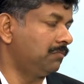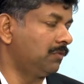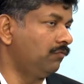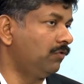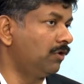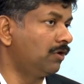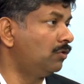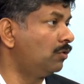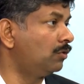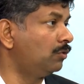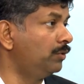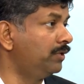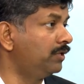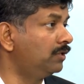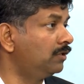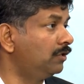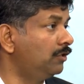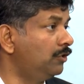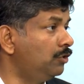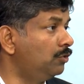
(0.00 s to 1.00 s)
we are not doing
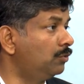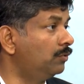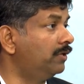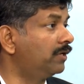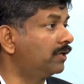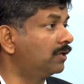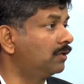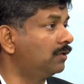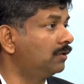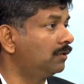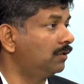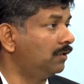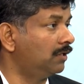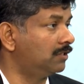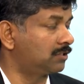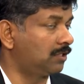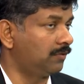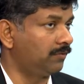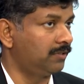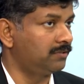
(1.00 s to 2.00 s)
new drug
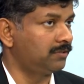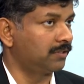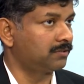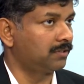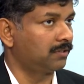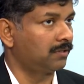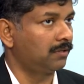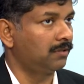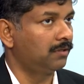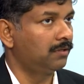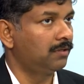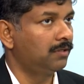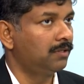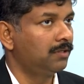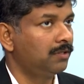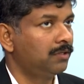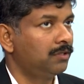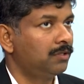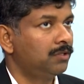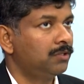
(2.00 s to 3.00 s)
discoveries, etc.
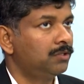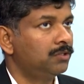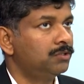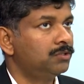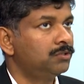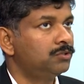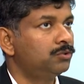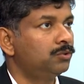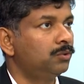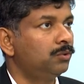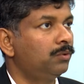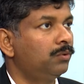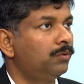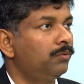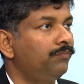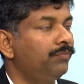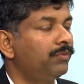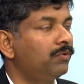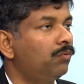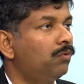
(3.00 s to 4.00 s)
So
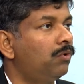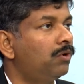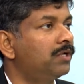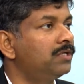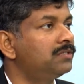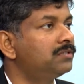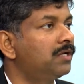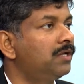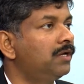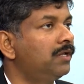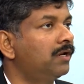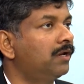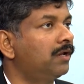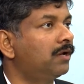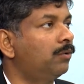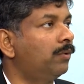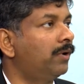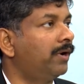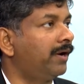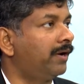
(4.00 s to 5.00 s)
what is really
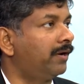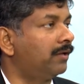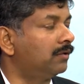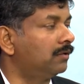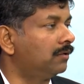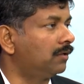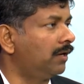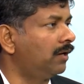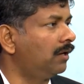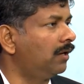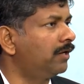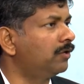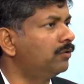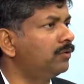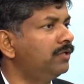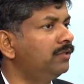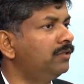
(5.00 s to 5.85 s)
required, right? Like,